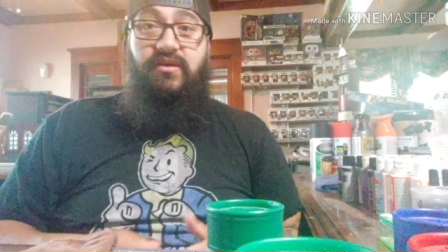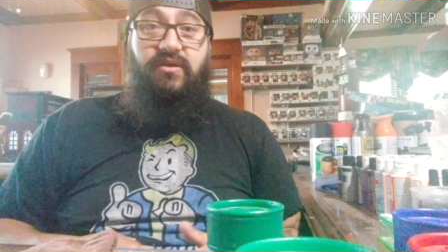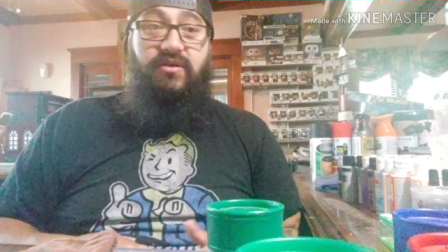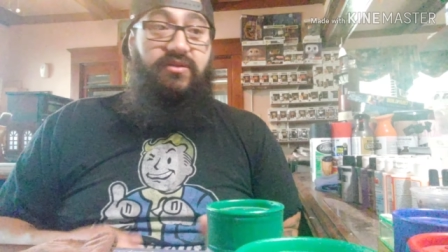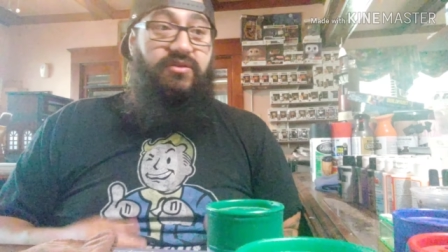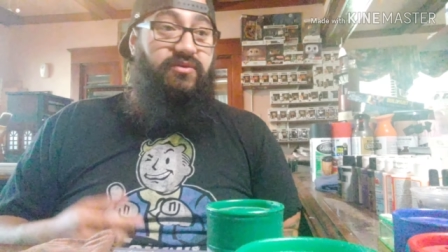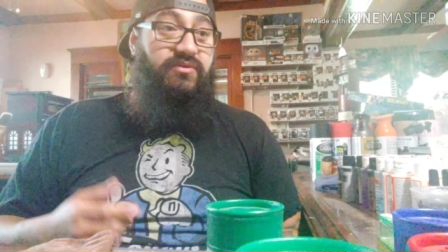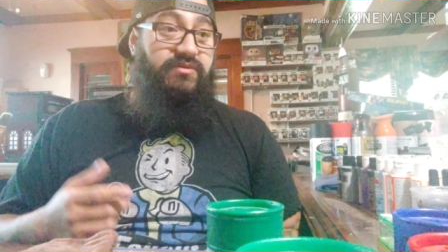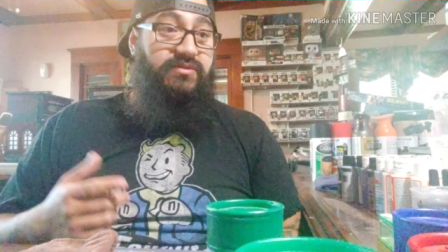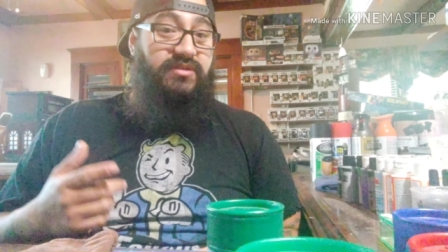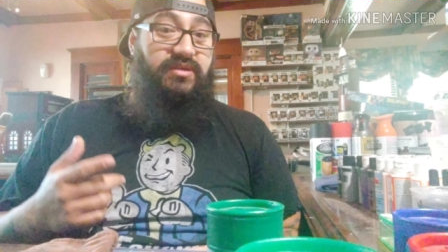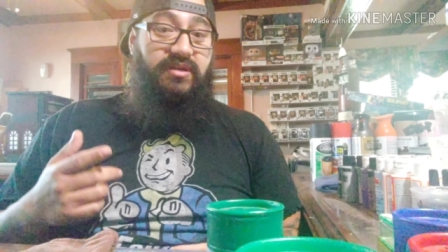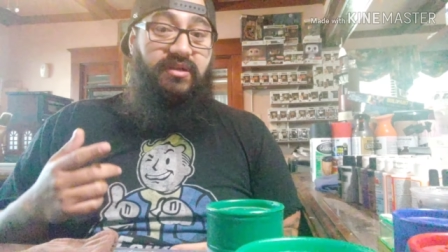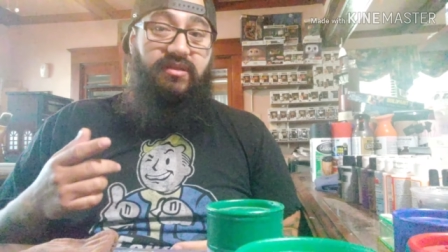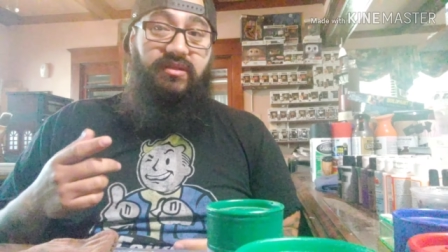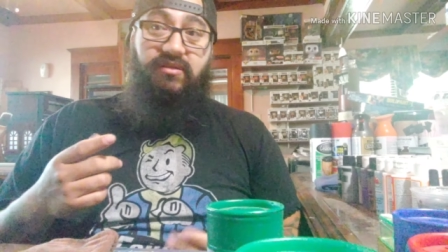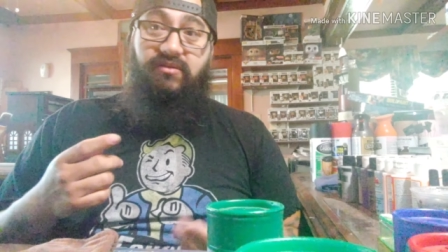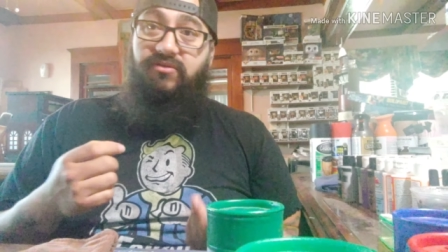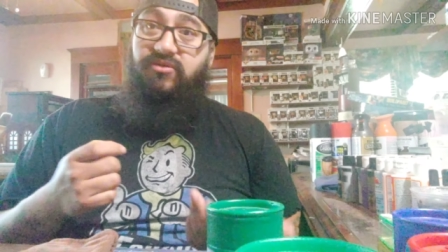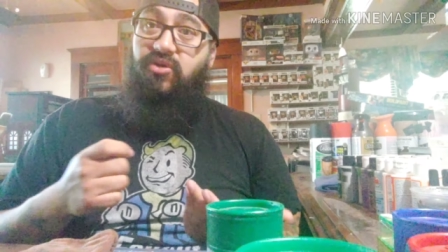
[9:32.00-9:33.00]
use the
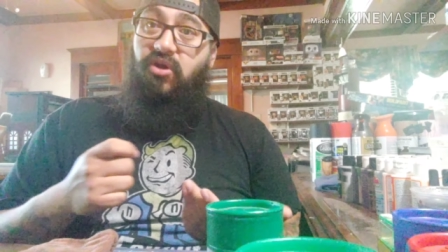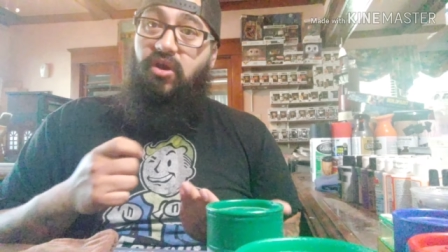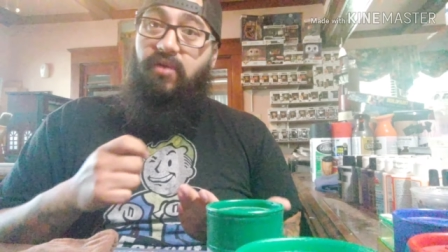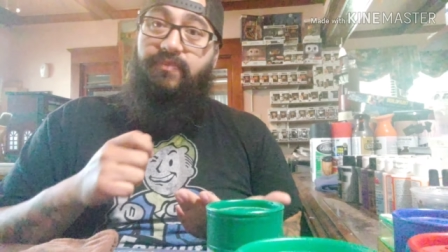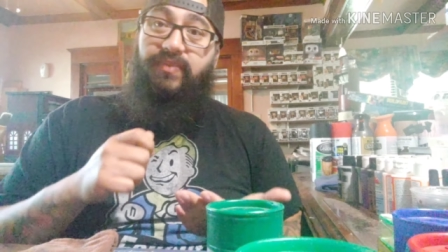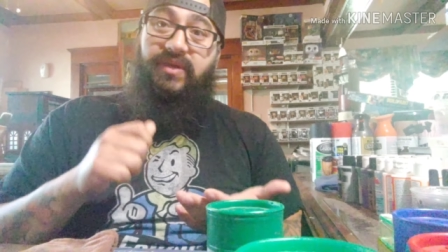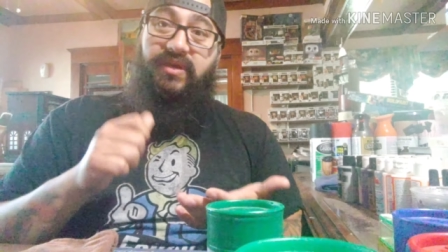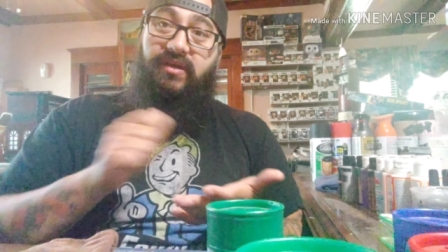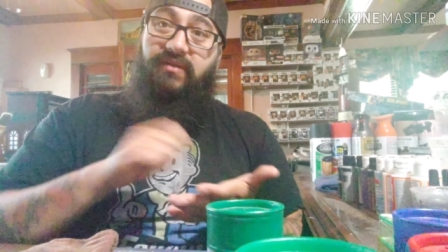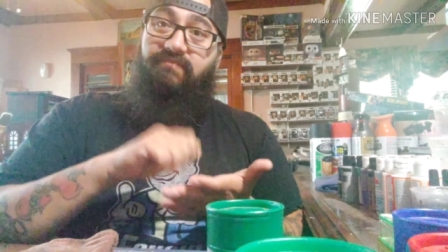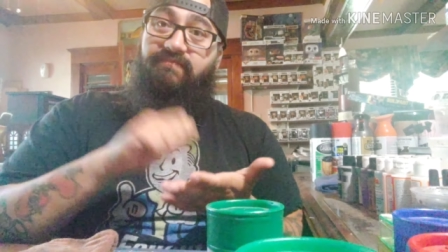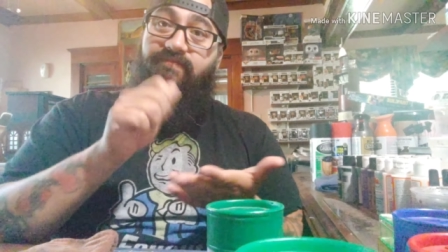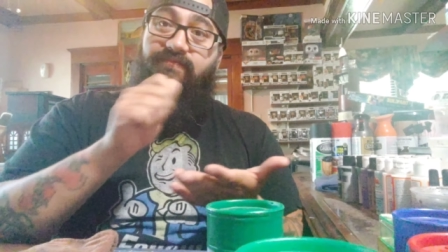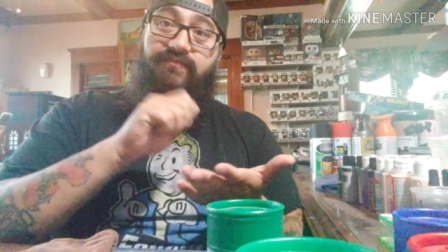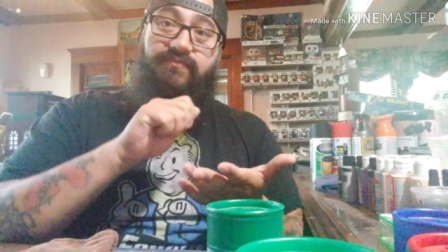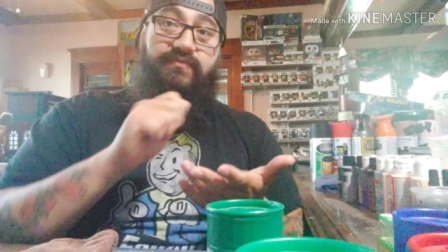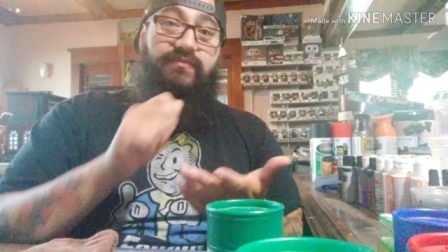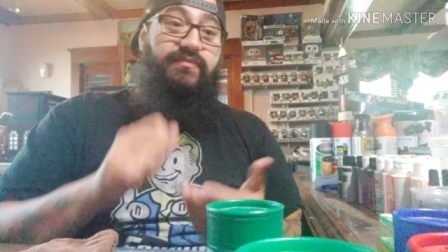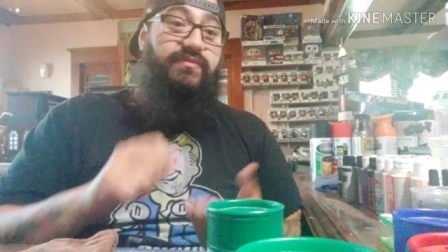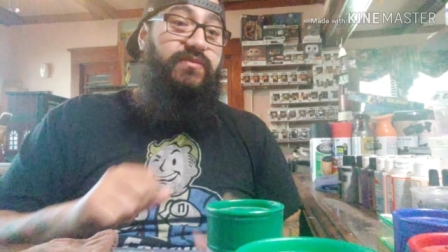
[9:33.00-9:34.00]
little Sharpie and
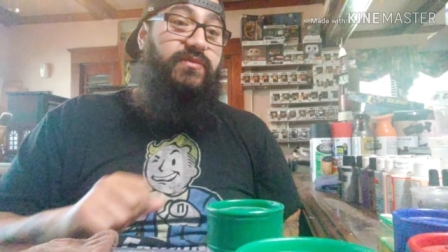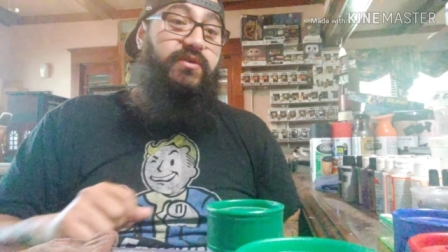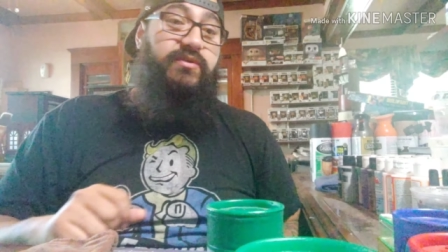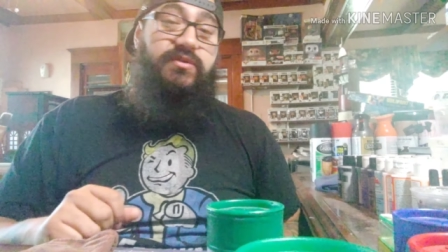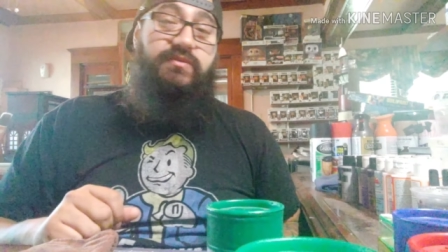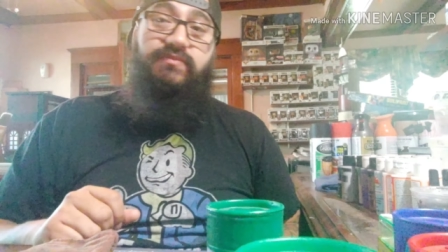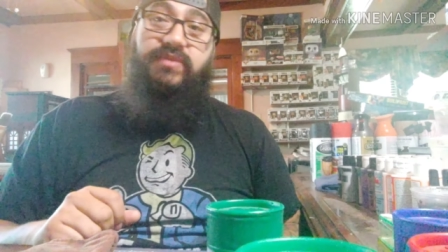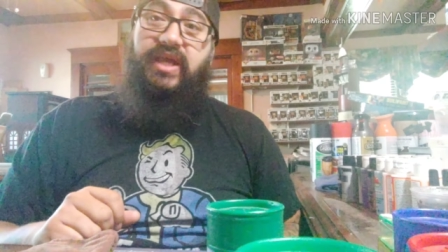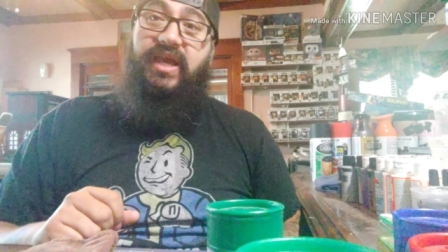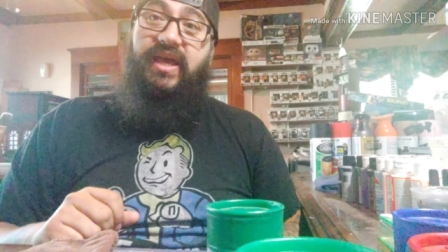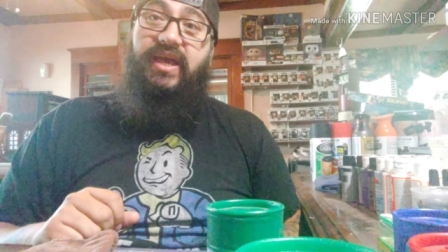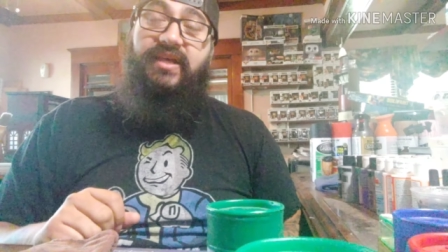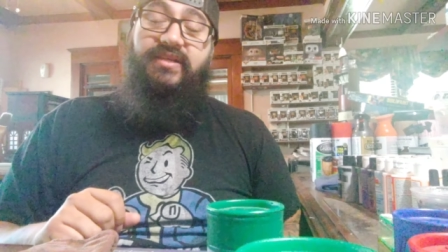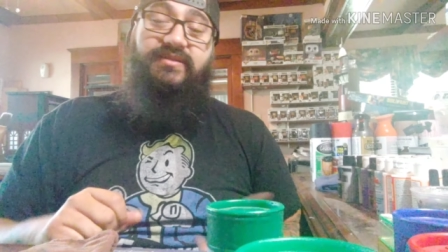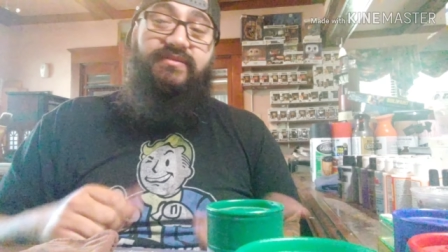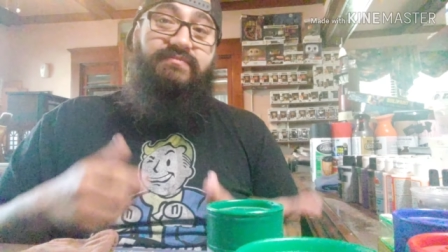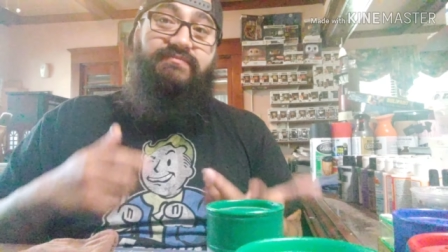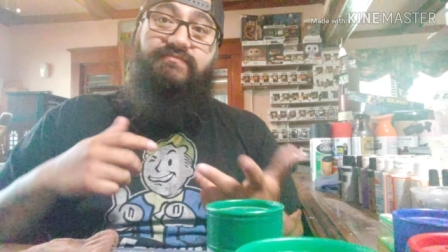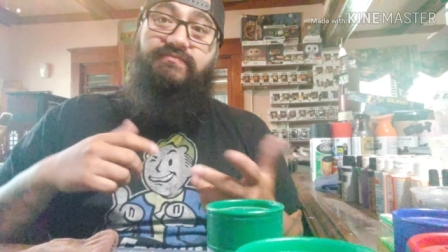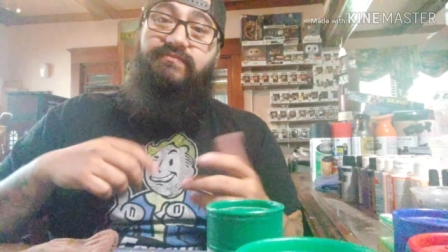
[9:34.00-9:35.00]
do some tags
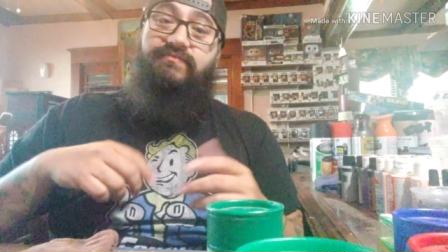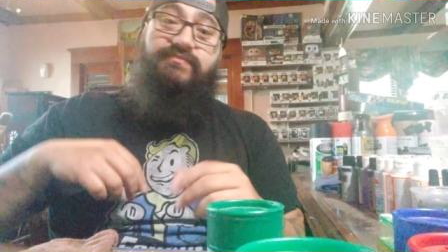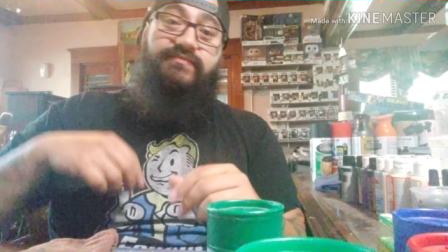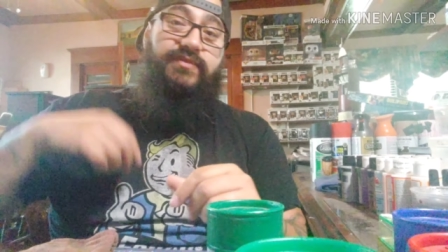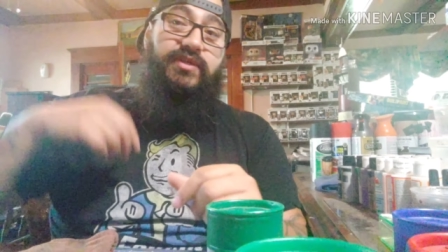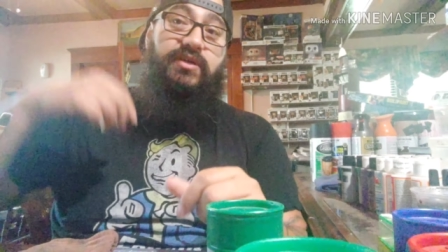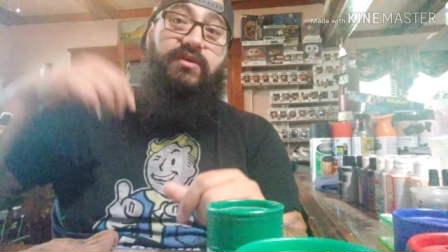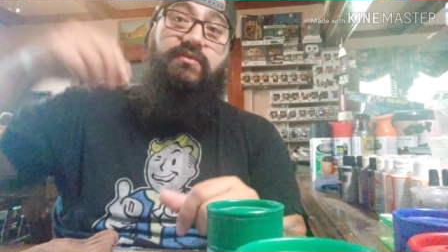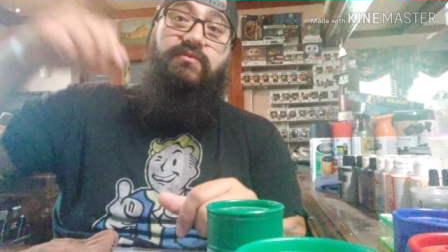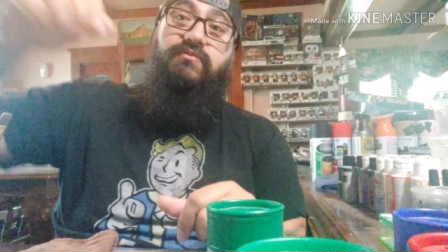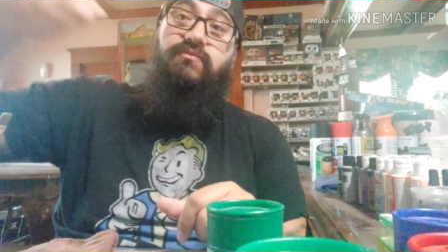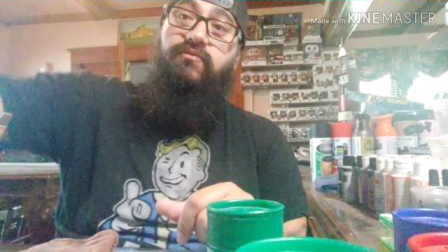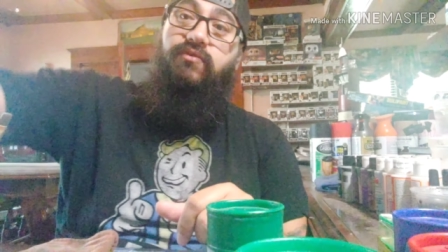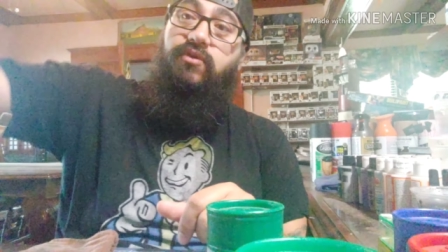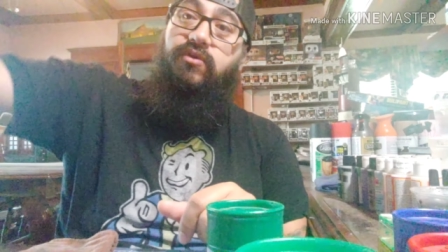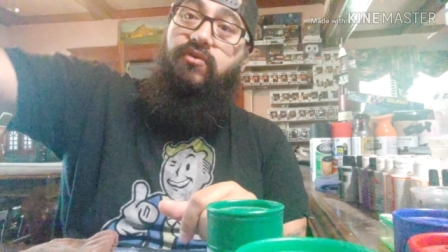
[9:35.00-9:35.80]
and, you know, real